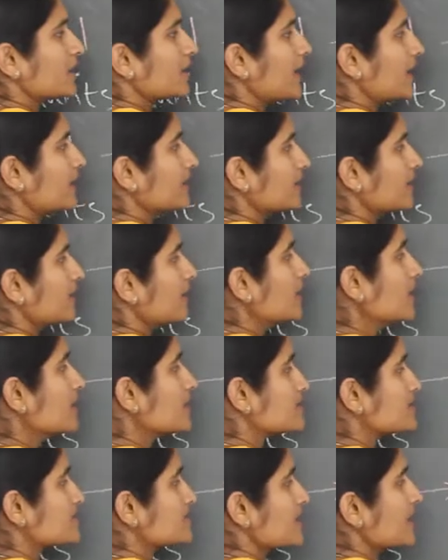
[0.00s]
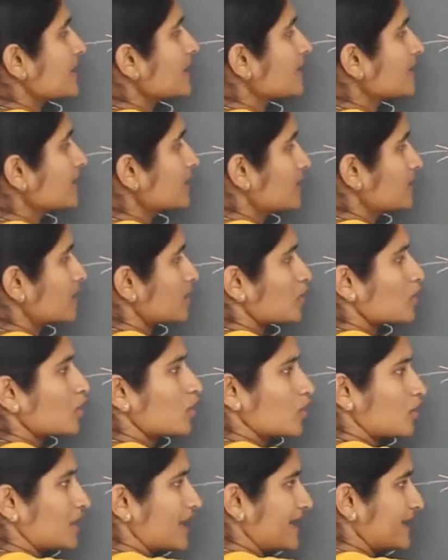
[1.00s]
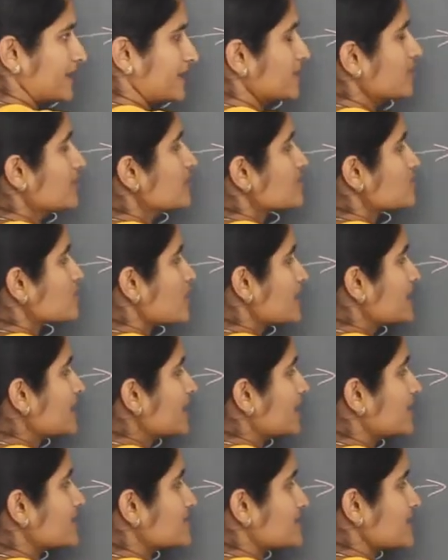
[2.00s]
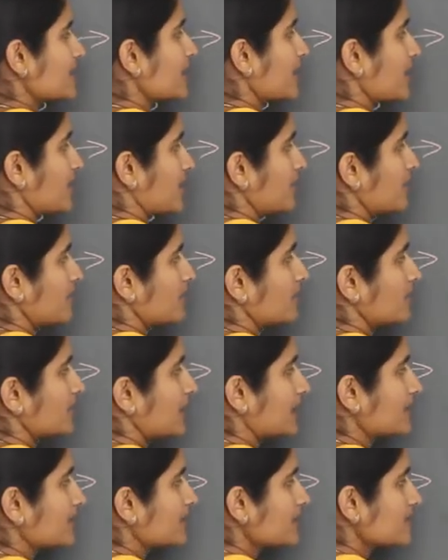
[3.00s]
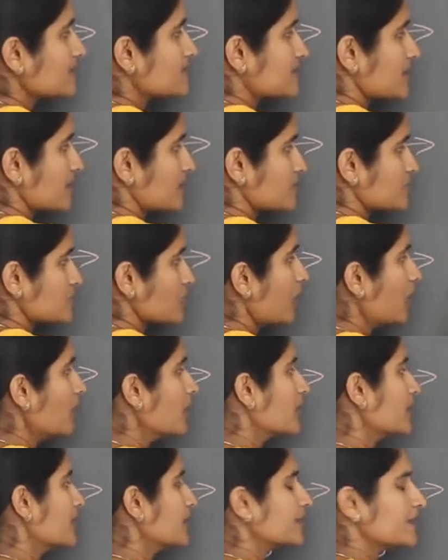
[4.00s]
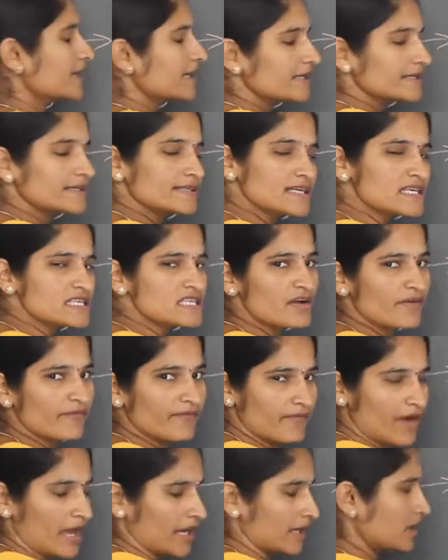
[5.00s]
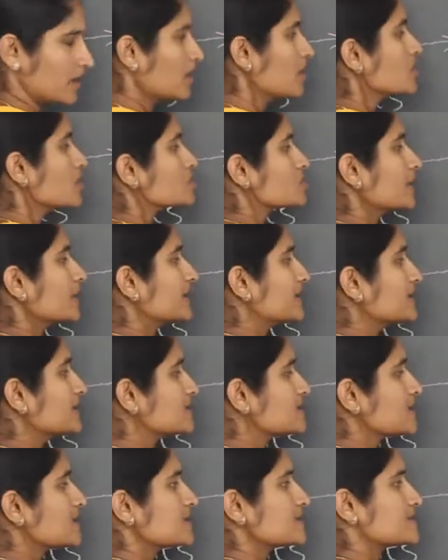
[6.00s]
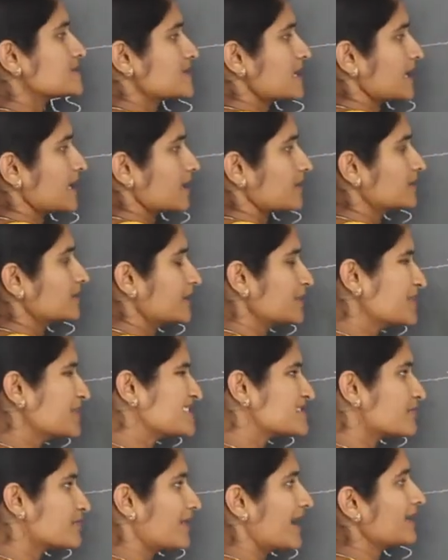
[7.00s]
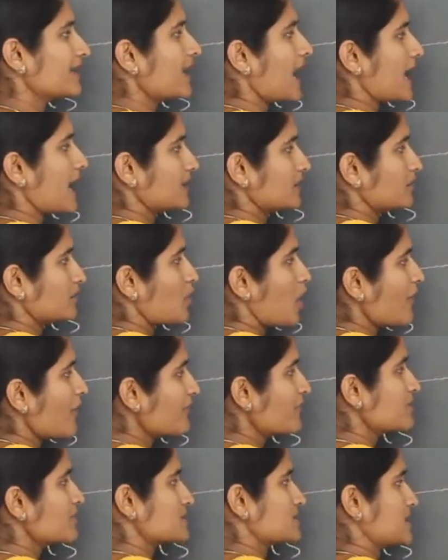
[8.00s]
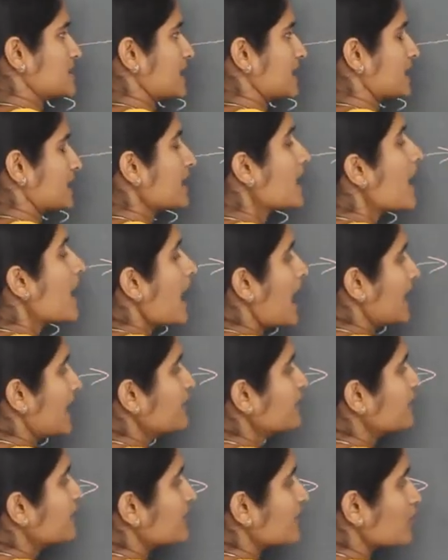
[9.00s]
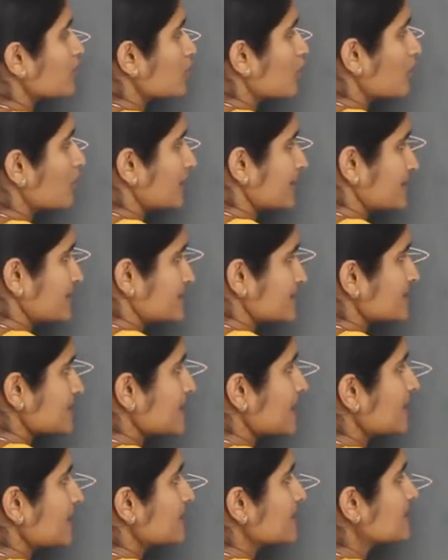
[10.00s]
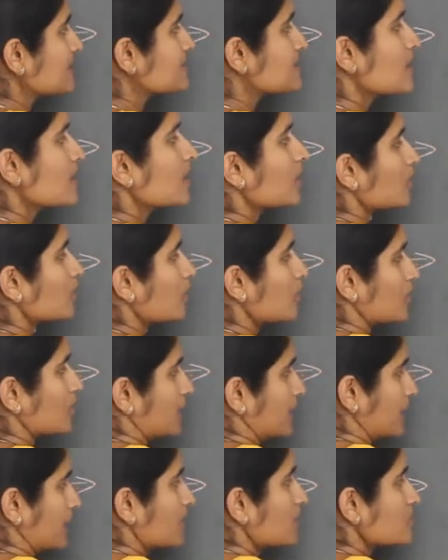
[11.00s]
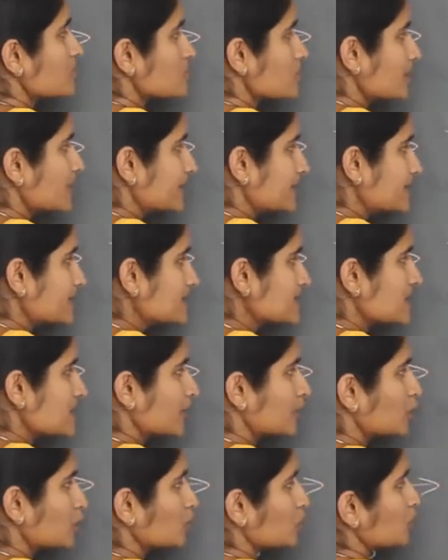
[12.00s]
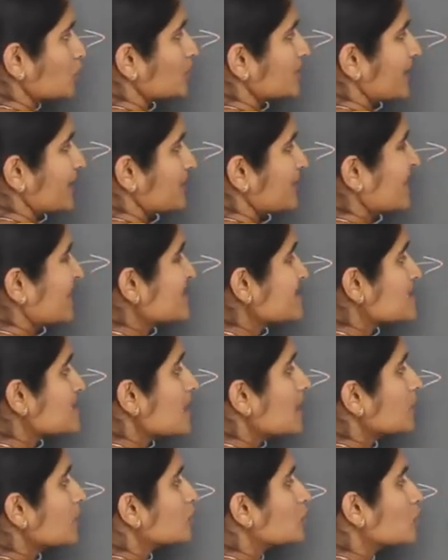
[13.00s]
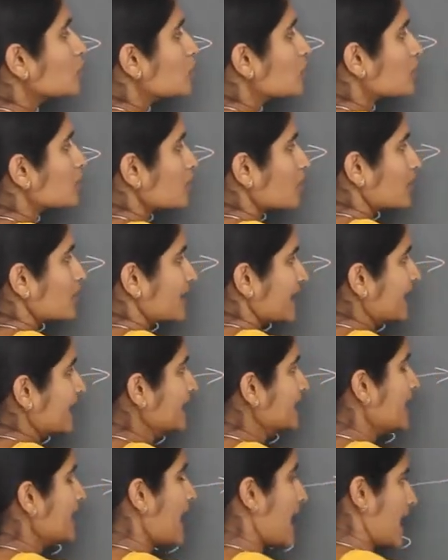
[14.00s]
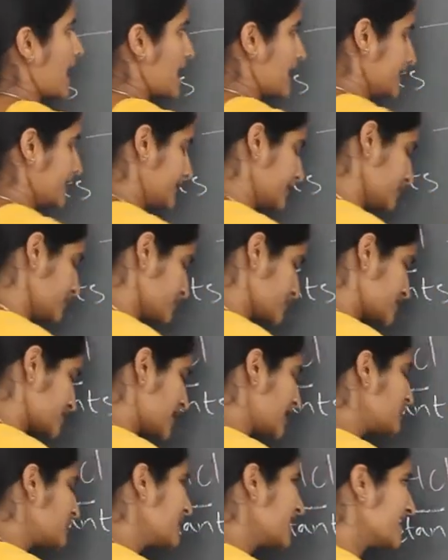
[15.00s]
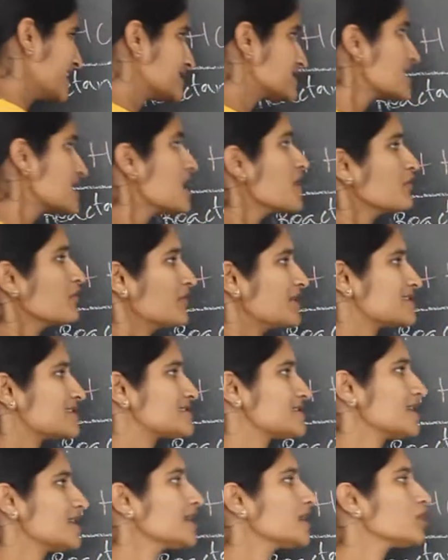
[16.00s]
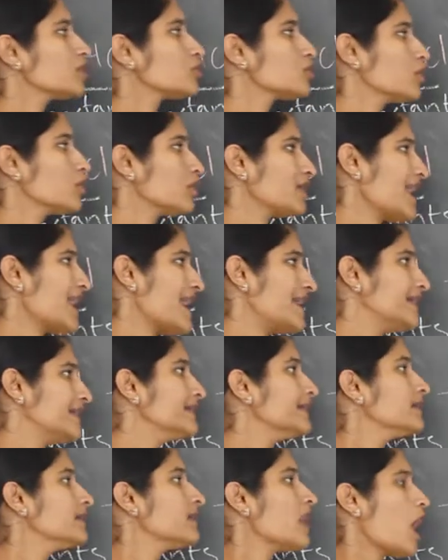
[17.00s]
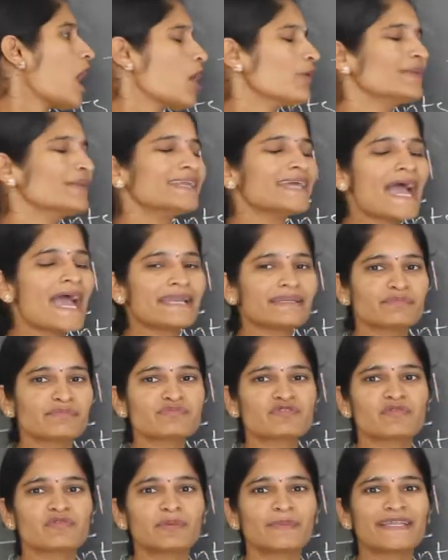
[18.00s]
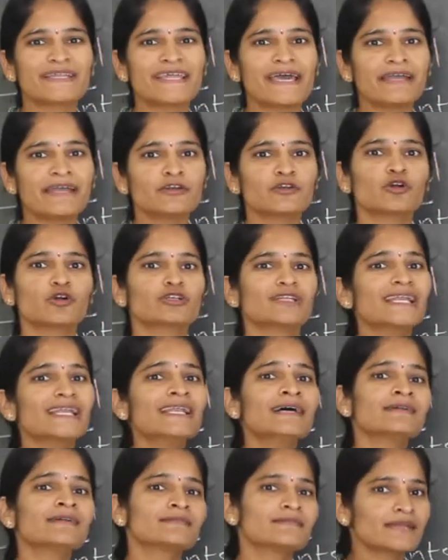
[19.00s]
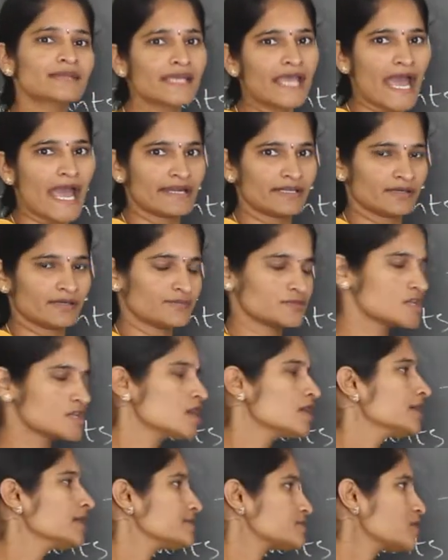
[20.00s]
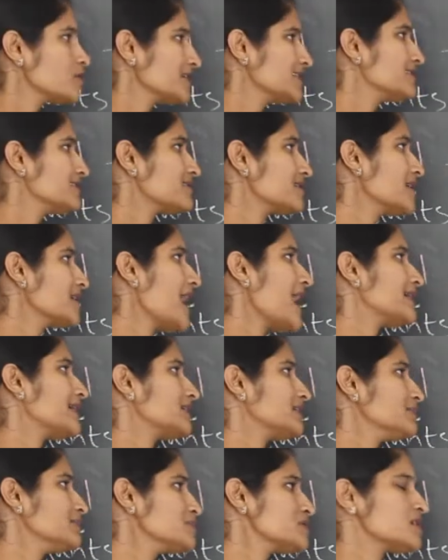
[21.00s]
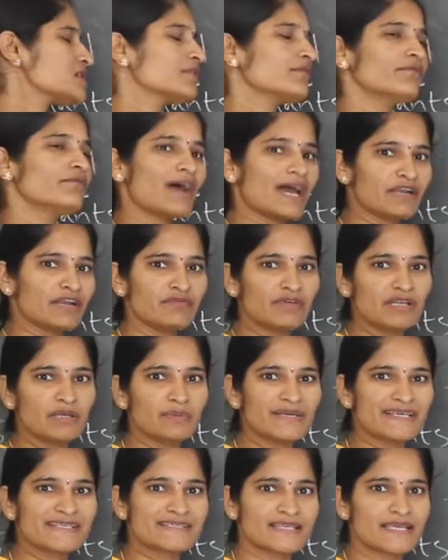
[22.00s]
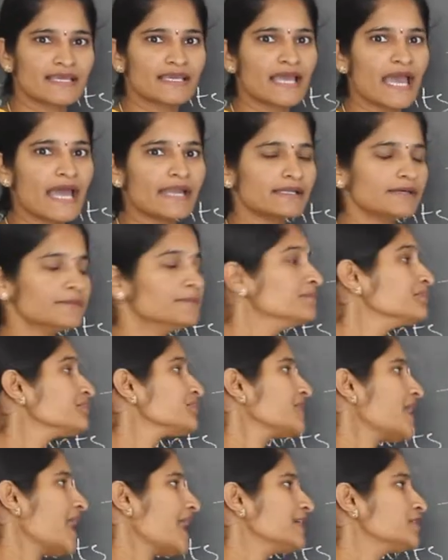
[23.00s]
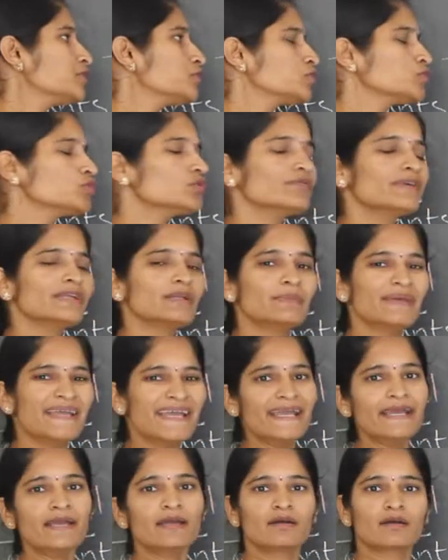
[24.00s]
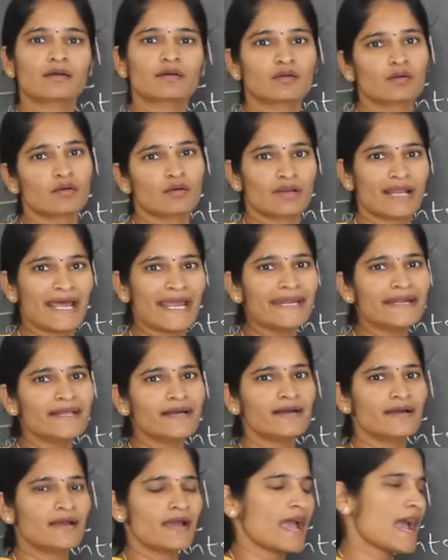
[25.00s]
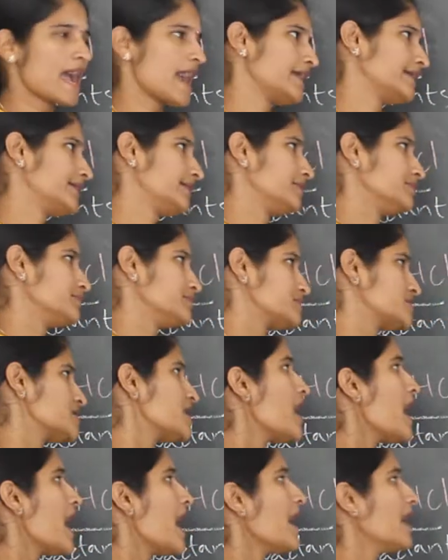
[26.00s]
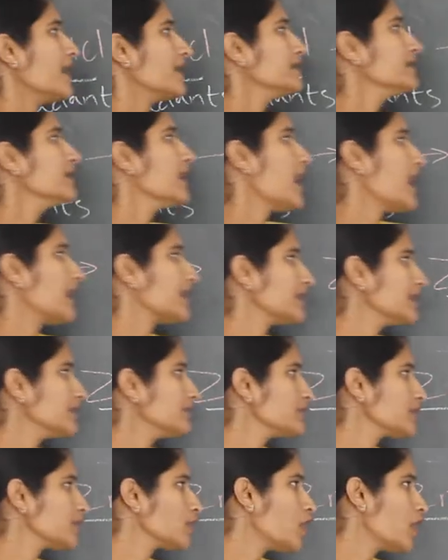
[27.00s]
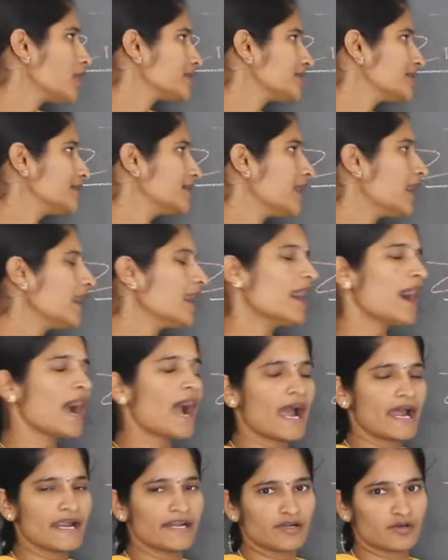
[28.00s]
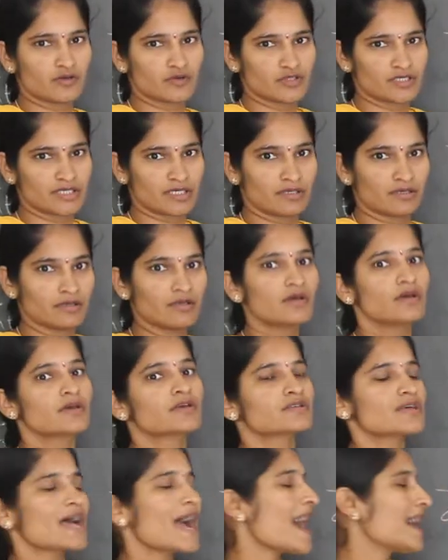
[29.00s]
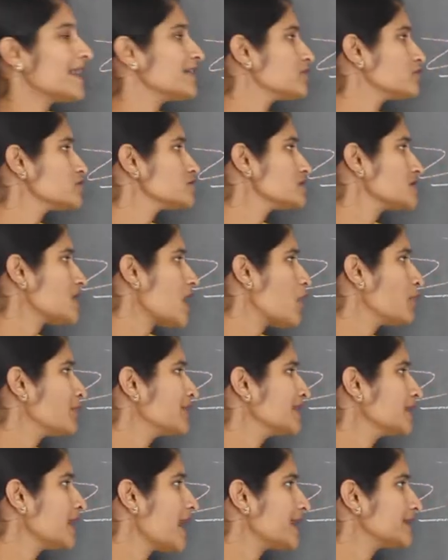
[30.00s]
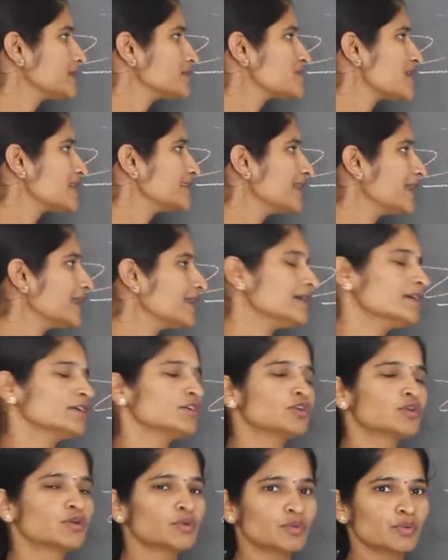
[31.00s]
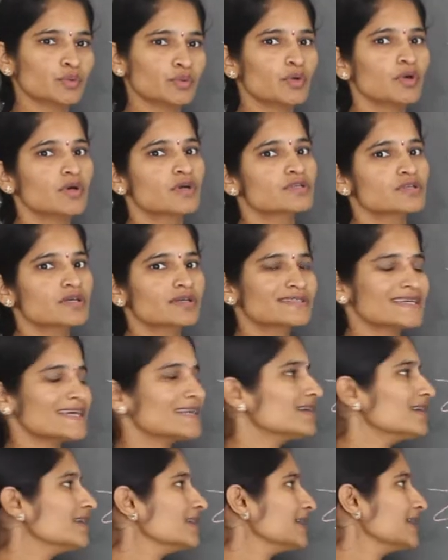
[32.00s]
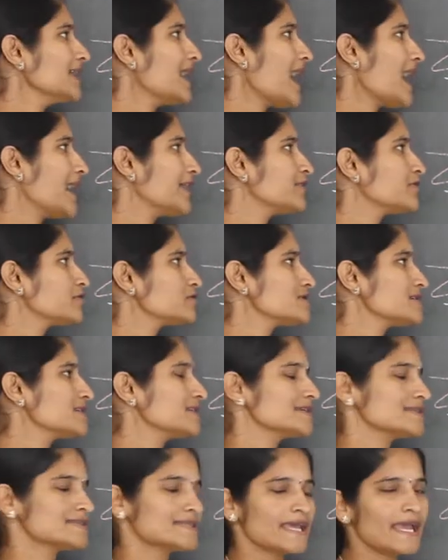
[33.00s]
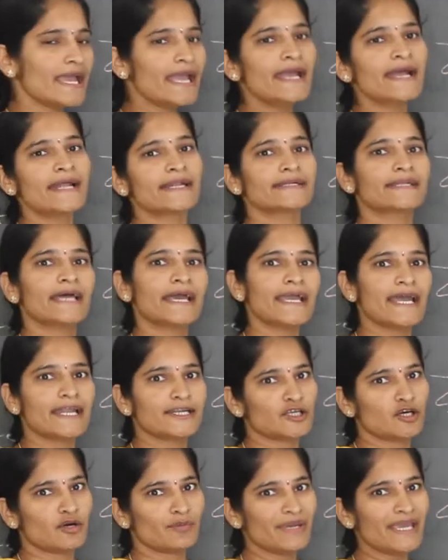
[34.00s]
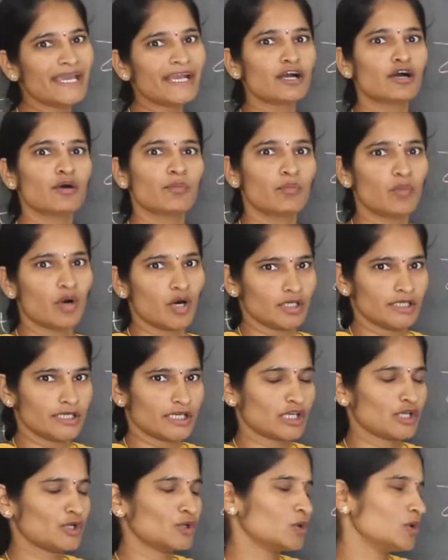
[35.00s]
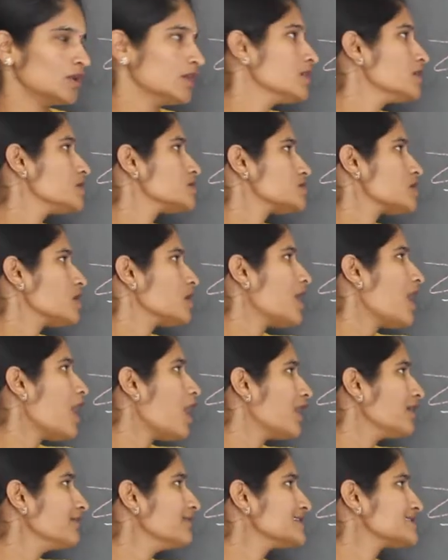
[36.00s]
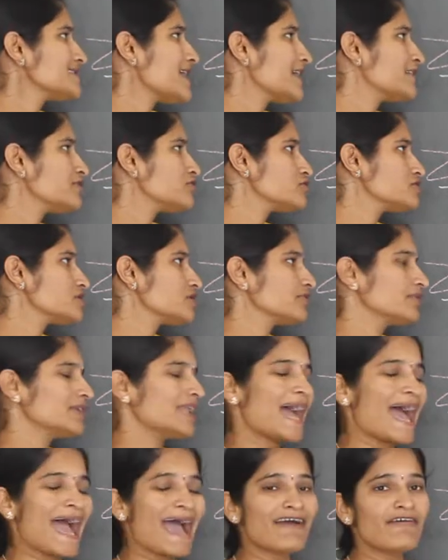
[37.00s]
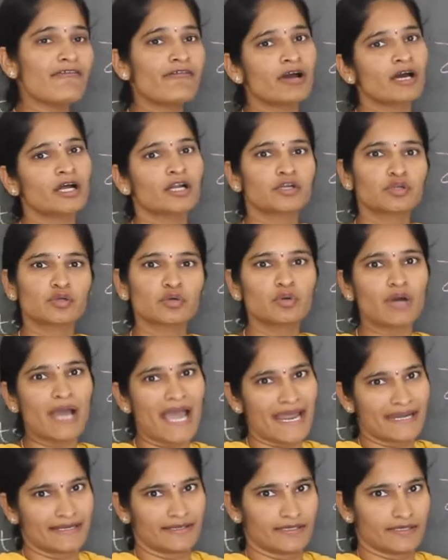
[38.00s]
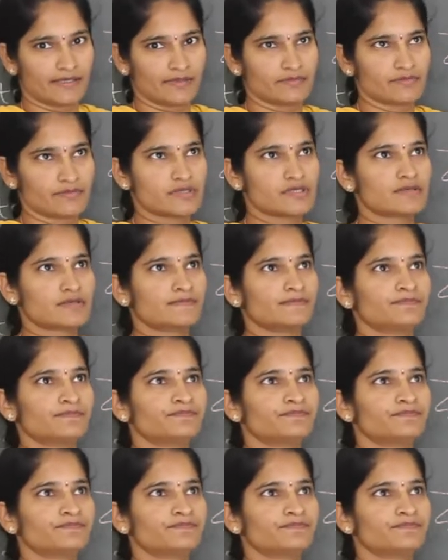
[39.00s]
get a zinc chloride. So here zinc, nothing is there. So here it is 1. So it is zinc. That means 1 atom of zinc. And for chlorine, Cl is chlorine. So it is 2. That means 2 chlorine atoms. That means for zinc chloride, how many atoms will be there? Total 3 atoms. So in 3 atoms, 1 will be zinc atom and 2 will be chloride atoms. And again we got here hydrogen. So hydrogen, how many atoms are there? 2. So generally hydrogen is a diatomic molecule. So always hydrogen will have 2 atoms.